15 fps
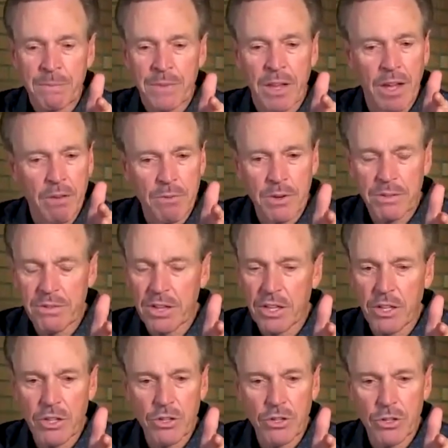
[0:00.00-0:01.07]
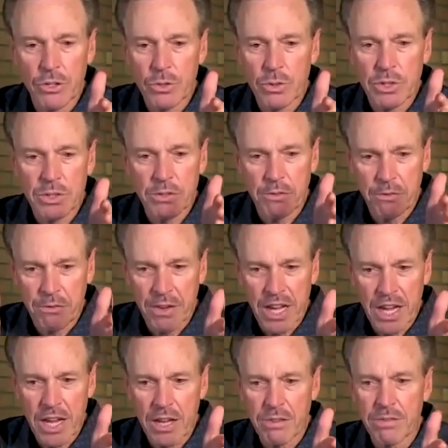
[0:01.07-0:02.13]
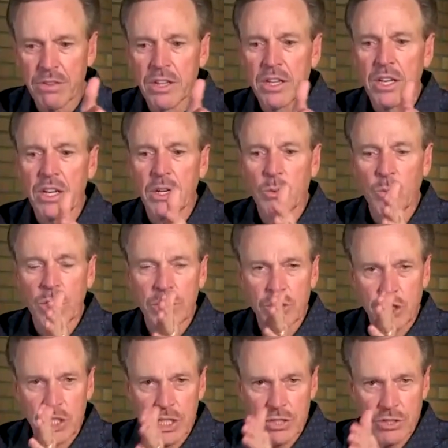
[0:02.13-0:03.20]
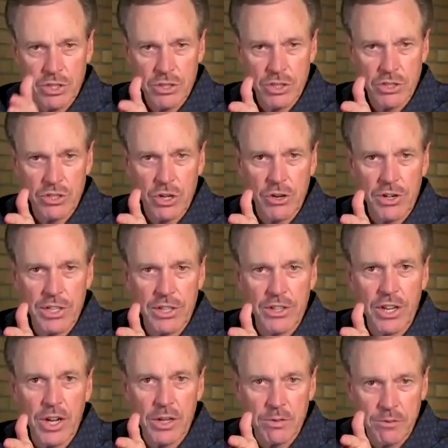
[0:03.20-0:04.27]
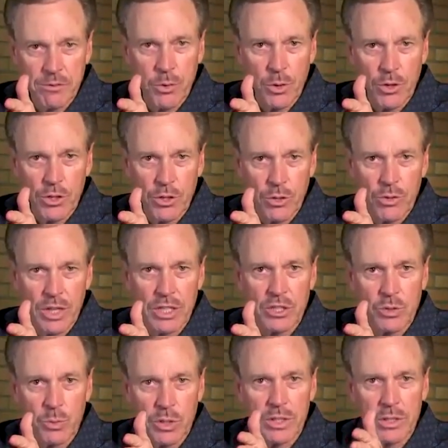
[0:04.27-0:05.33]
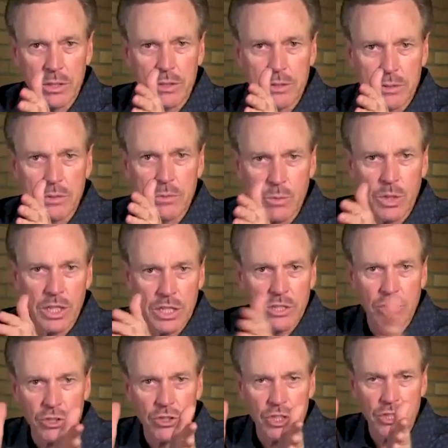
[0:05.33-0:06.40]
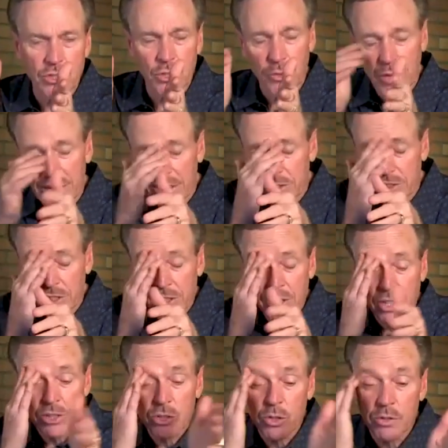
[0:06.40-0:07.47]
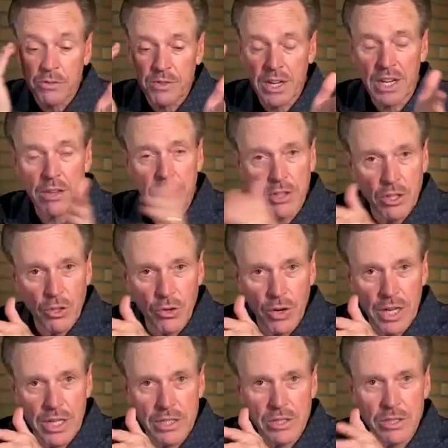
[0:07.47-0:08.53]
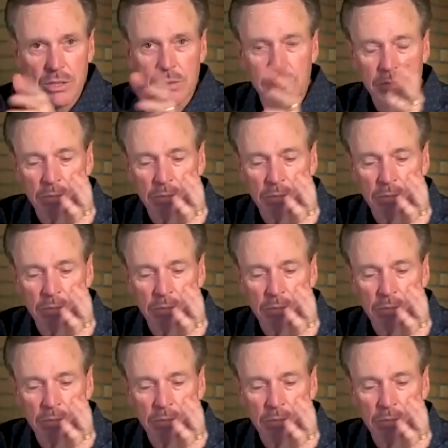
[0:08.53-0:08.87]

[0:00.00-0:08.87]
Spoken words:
Everything you do is faith in what Jesus has already done for you. That's what releases his grace. So faith in grace.